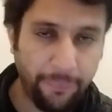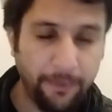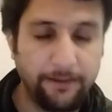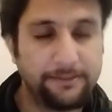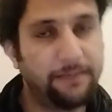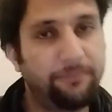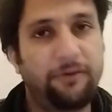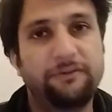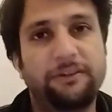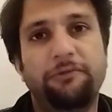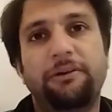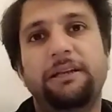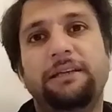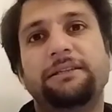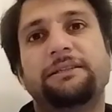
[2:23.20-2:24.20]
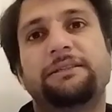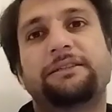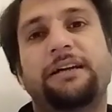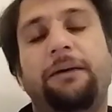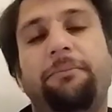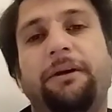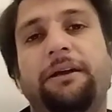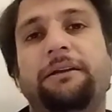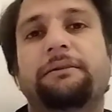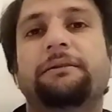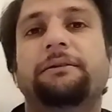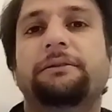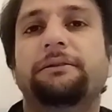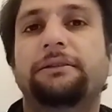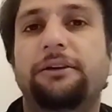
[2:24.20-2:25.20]
some of the villagers come and
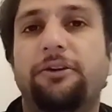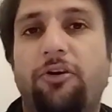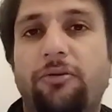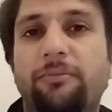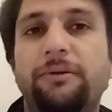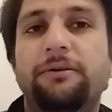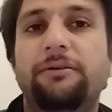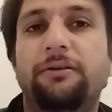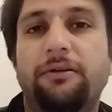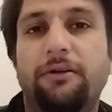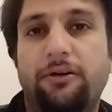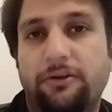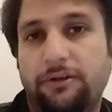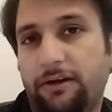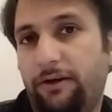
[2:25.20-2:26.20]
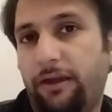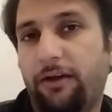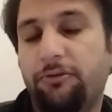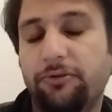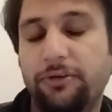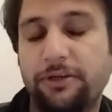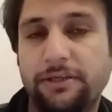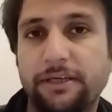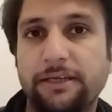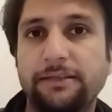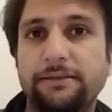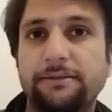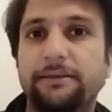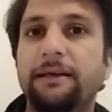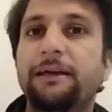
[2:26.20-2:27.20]
the robber or the dacoit
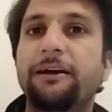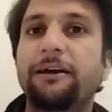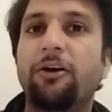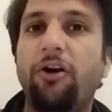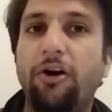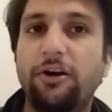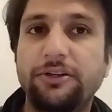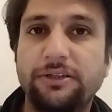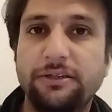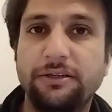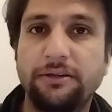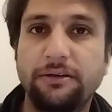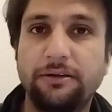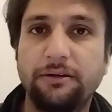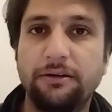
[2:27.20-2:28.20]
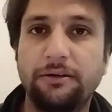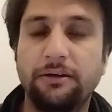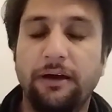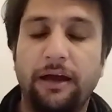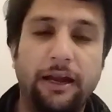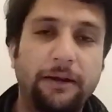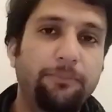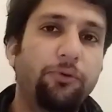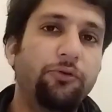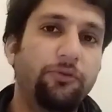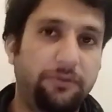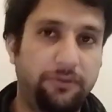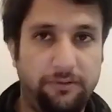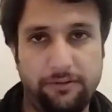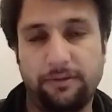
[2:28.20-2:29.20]
is caught, and
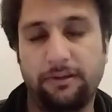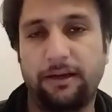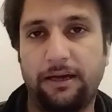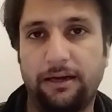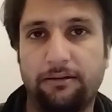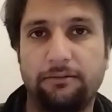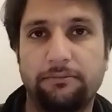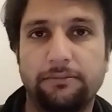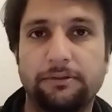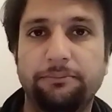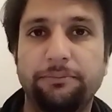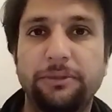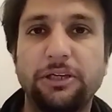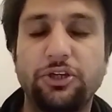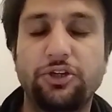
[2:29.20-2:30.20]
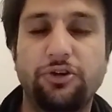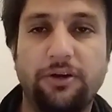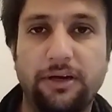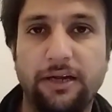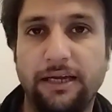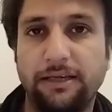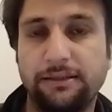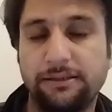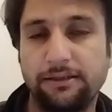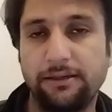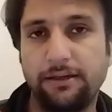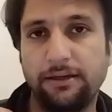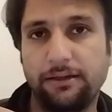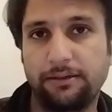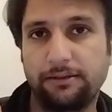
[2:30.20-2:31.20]
both are being shot. Like the
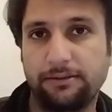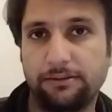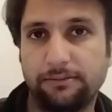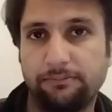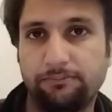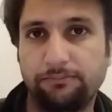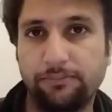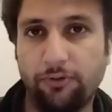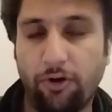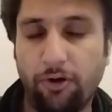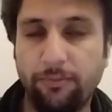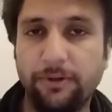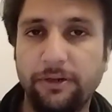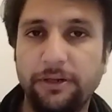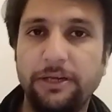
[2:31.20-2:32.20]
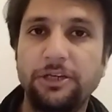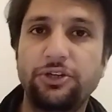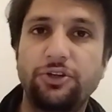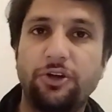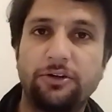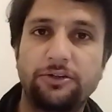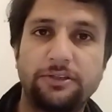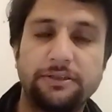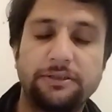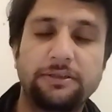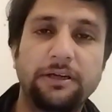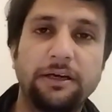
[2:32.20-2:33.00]
robber, he shots